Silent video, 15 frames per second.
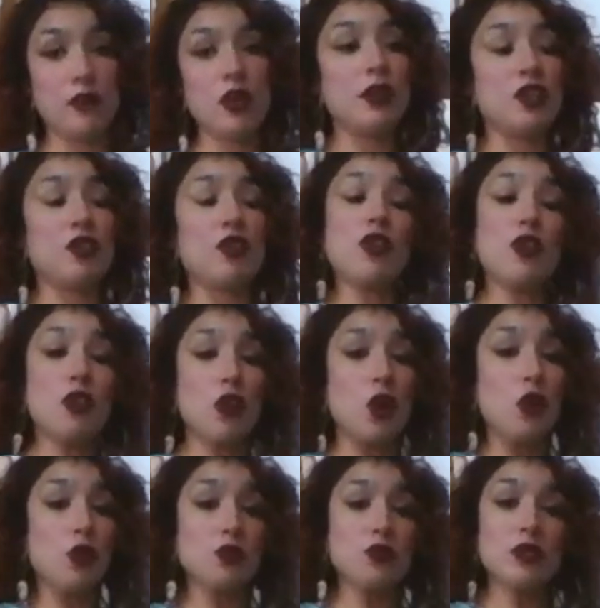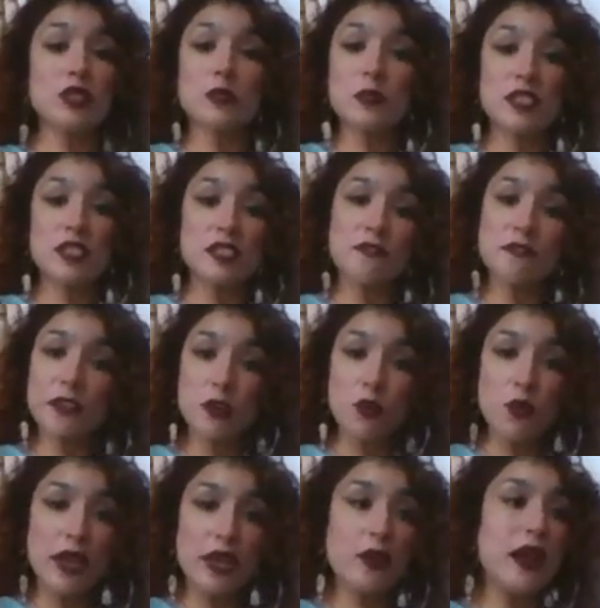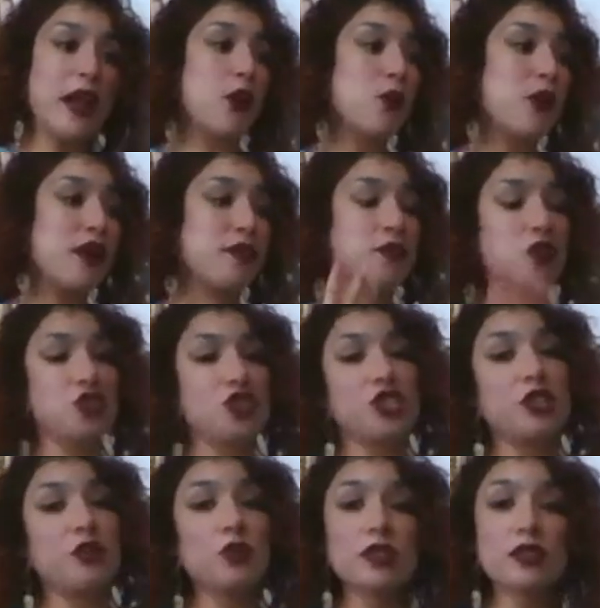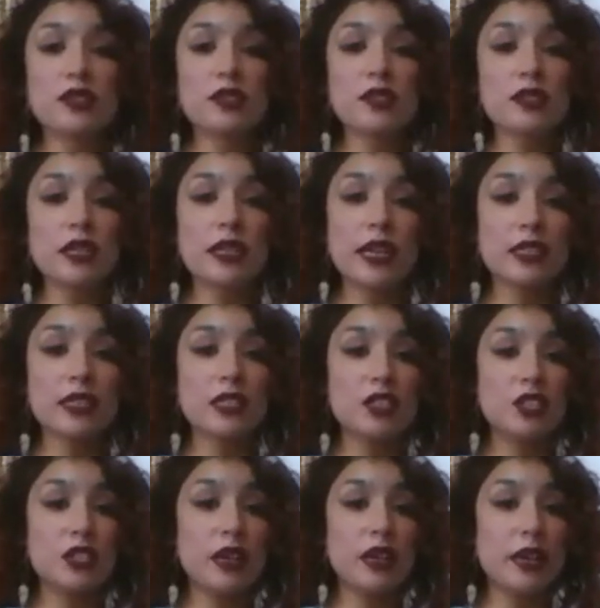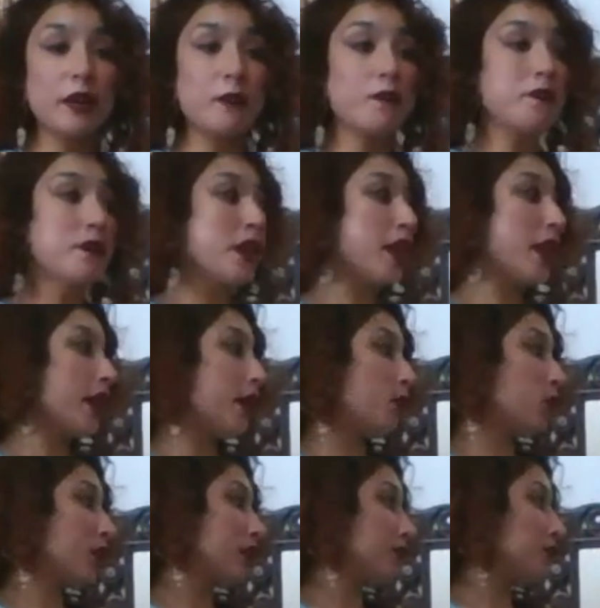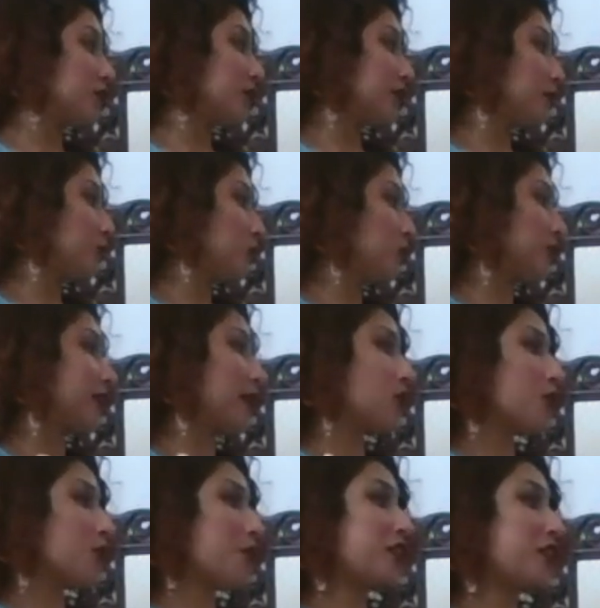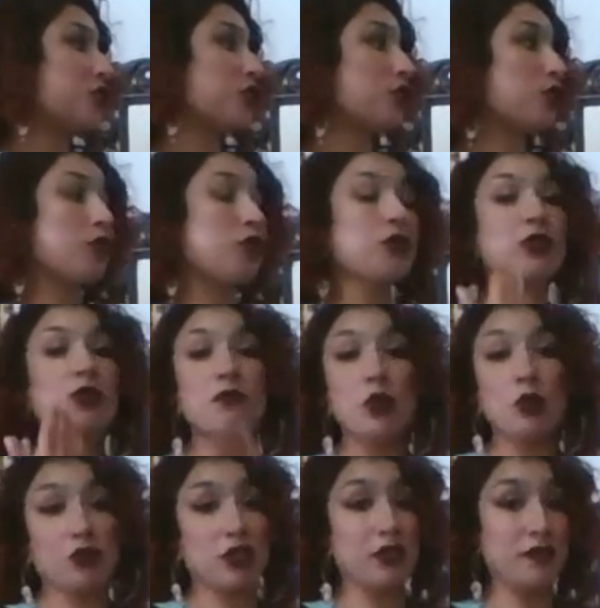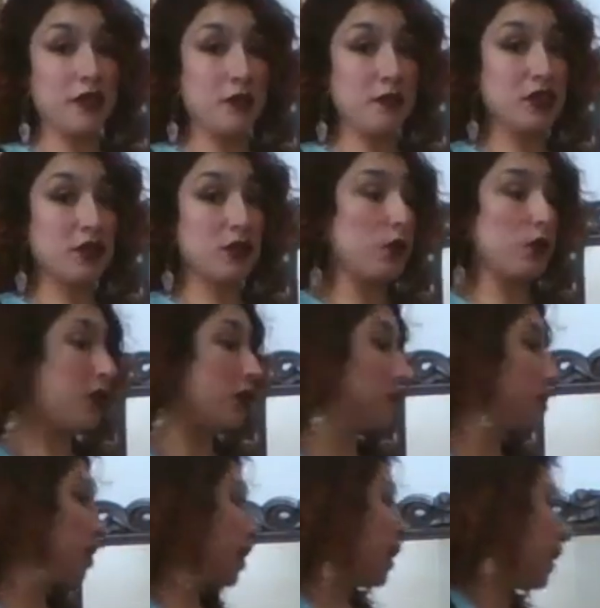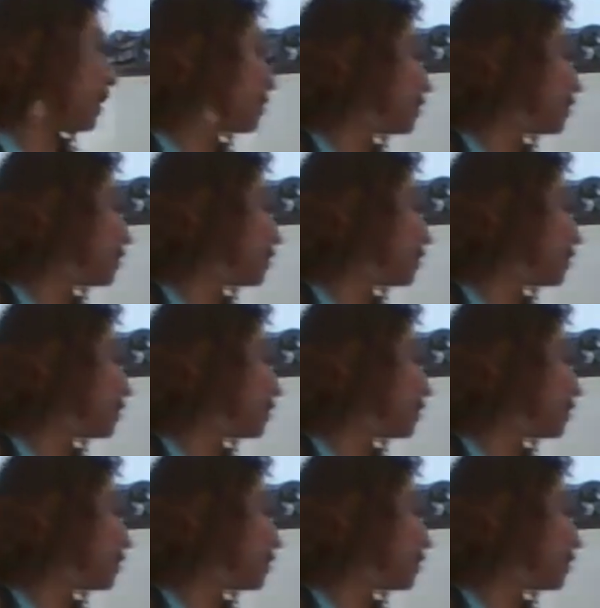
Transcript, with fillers: in her own specific way, however, she was connected to him and whatever symbols that remind her the most of him as well. And